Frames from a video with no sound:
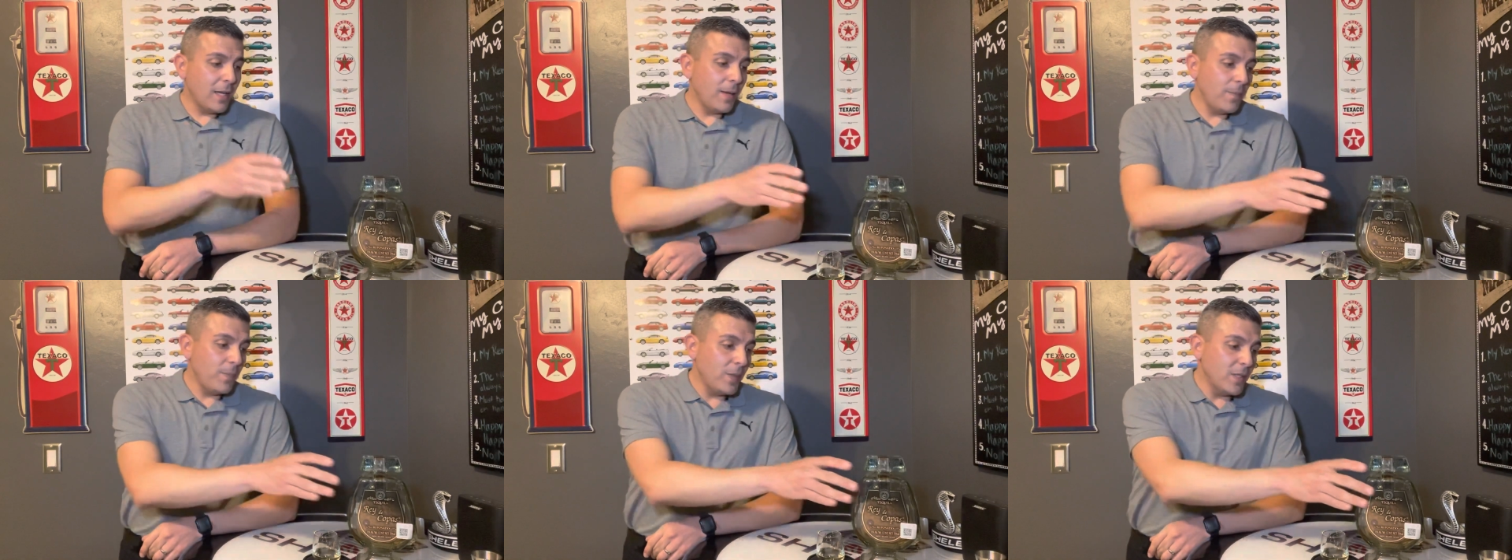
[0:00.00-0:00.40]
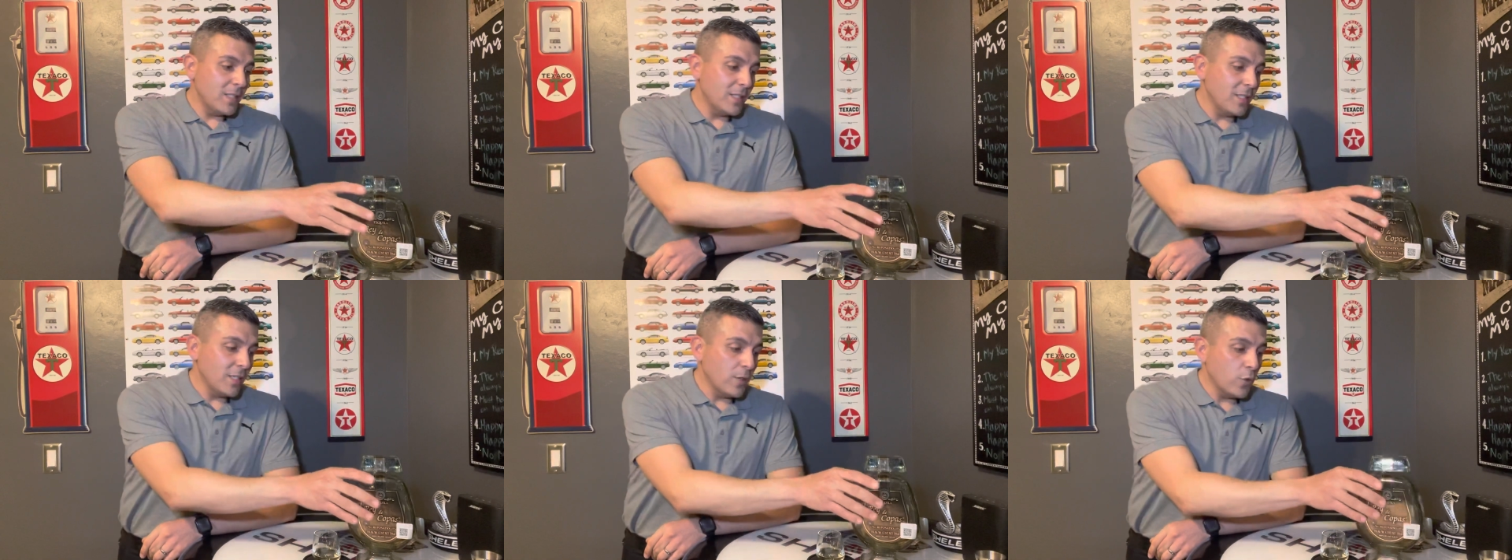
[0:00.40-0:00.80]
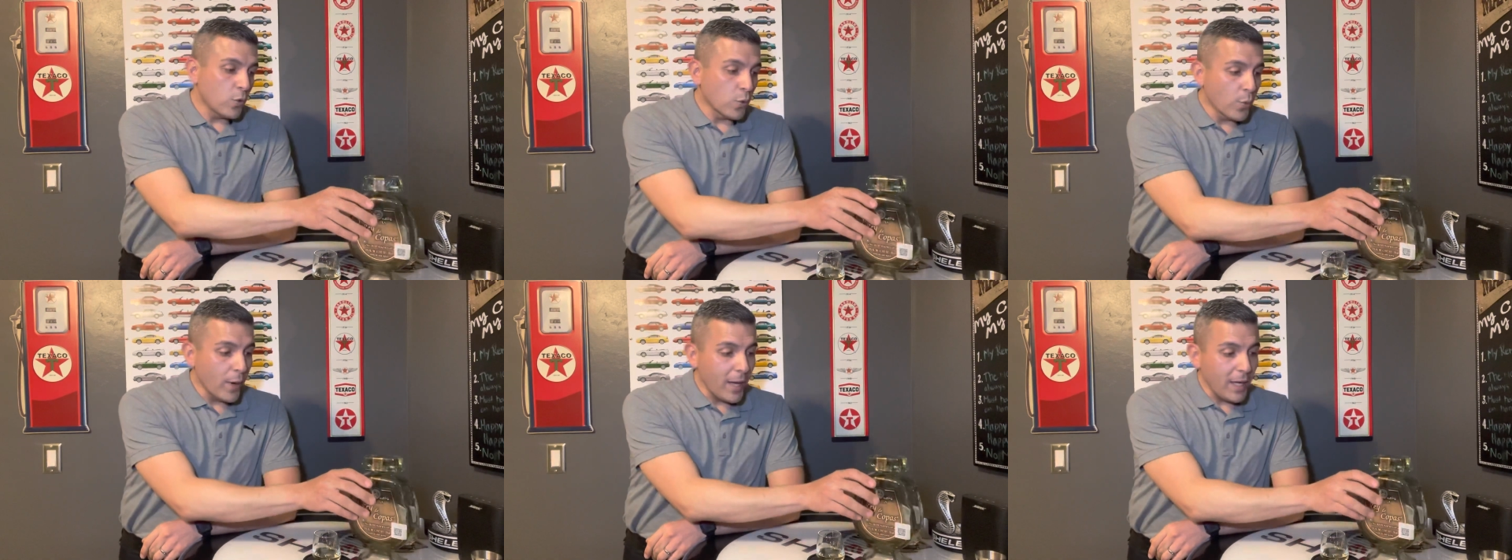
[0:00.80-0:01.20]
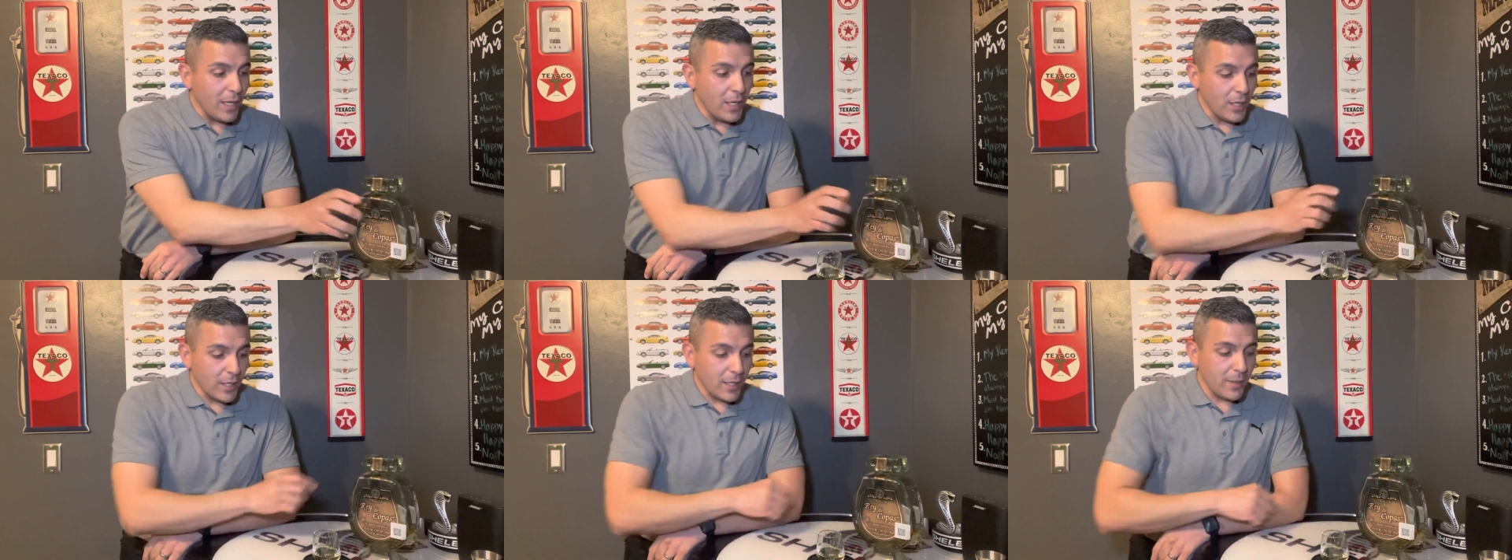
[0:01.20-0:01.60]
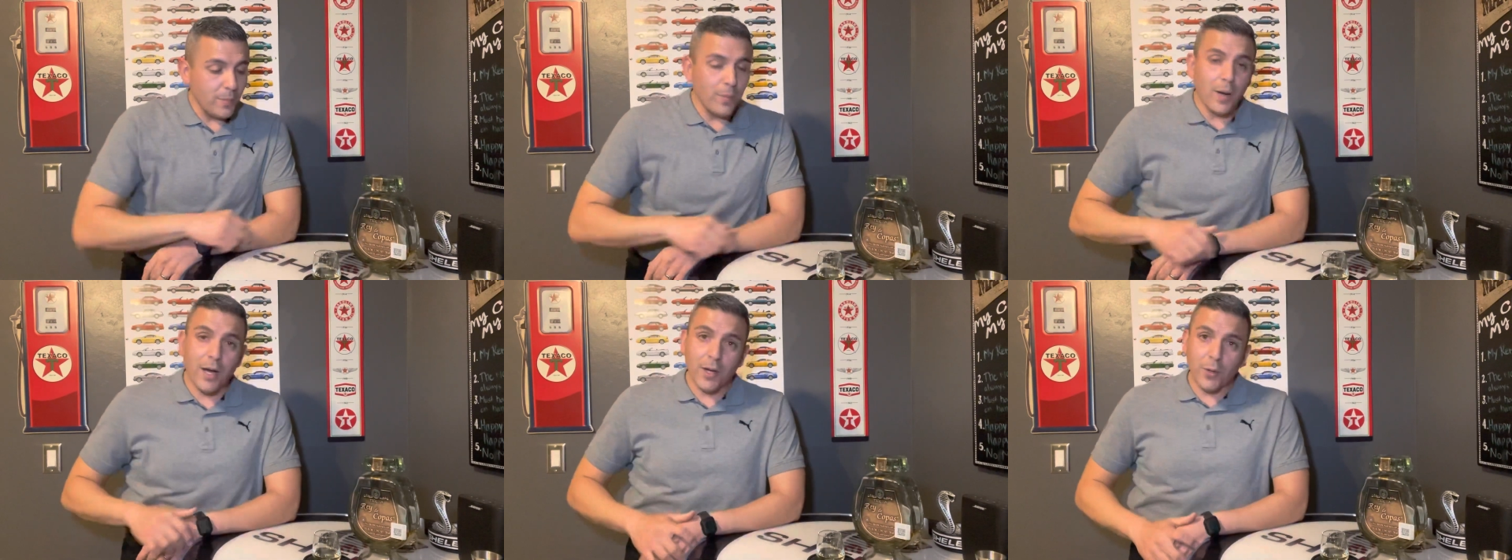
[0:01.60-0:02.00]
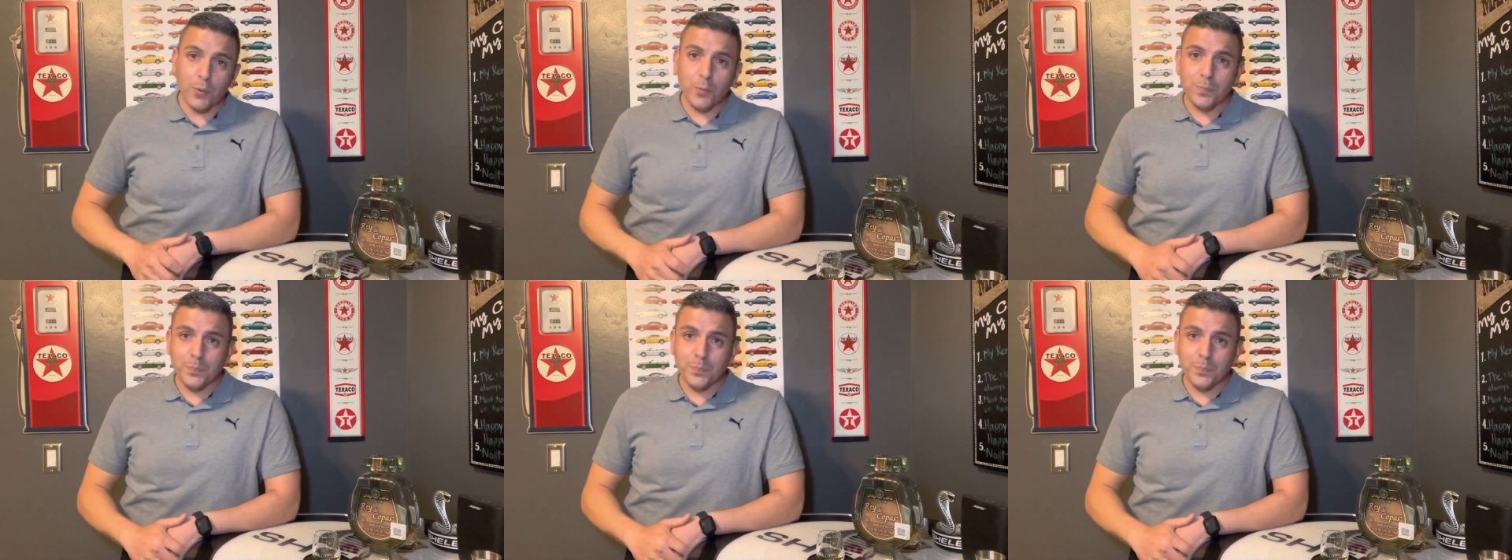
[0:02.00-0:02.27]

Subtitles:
This is a great looking bottle.